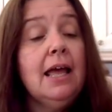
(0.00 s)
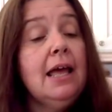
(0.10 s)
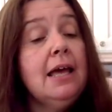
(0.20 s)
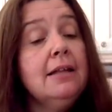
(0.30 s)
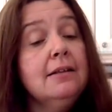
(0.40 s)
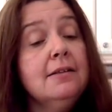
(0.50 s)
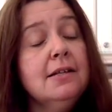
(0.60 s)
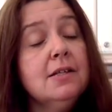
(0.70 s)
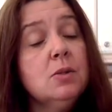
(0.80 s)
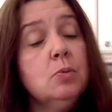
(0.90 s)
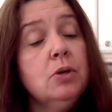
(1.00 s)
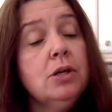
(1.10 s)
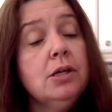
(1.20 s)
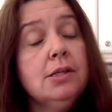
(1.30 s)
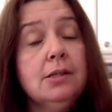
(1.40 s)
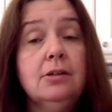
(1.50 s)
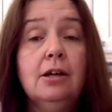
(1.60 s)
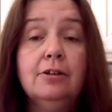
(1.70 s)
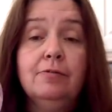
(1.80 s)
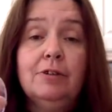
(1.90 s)
And this was
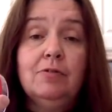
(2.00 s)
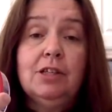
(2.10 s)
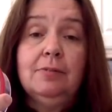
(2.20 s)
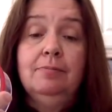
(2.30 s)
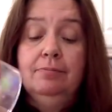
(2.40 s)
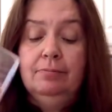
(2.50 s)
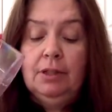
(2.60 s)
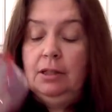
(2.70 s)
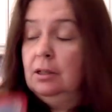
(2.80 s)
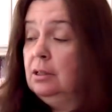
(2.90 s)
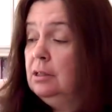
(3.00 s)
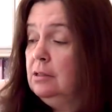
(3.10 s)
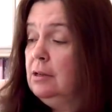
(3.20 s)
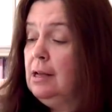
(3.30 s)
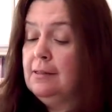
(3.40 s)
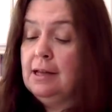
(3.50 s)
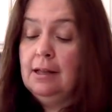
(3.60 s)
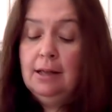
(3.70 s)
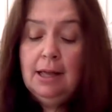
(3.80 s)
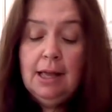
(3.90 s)
$1.50. I got that.
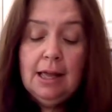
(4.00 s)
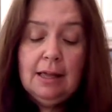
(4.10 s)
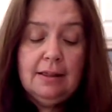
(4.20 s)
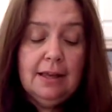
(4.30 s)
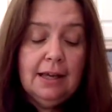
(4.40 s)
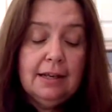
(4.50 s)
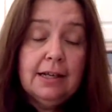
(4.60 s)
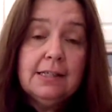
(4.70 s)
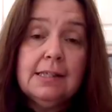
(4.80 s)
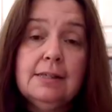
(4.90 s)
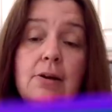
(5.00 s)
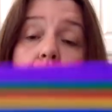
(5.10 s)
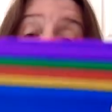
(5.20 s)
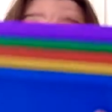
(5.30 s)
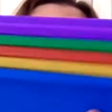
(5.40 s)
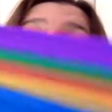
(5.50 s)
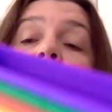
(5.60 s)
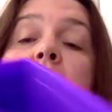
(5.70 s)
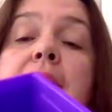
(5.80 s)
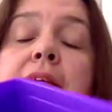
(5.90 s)
Then I saw
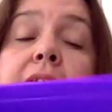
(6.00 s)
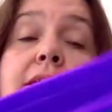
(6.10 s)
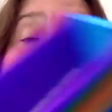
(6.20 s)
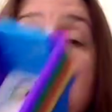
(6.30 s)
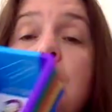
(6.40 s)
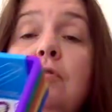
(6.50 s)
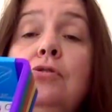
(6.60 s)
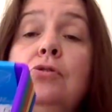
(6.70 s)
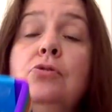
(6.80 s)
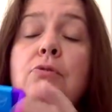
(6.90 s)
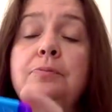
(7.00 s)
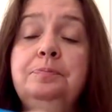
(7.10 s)
these new